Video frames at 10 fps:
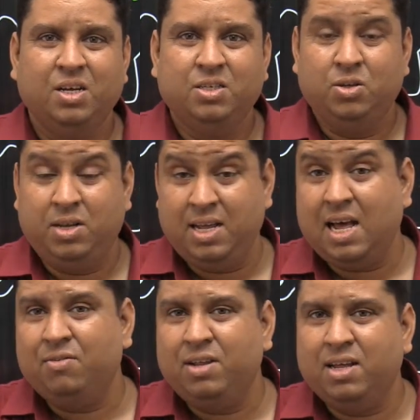So they
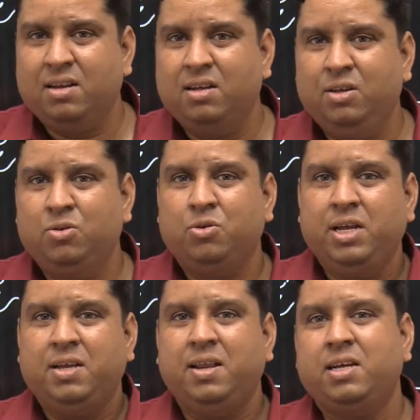have their
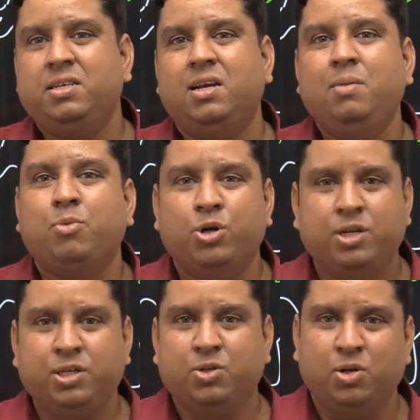recreational
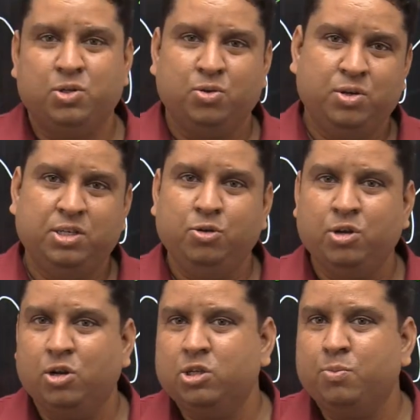importance also. This you can
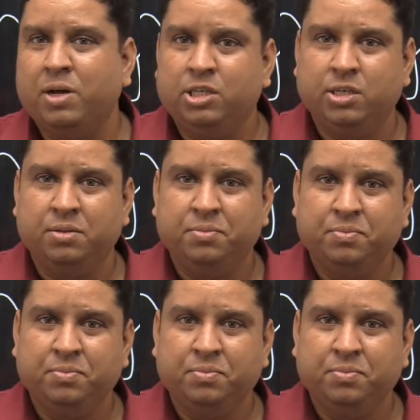also mention.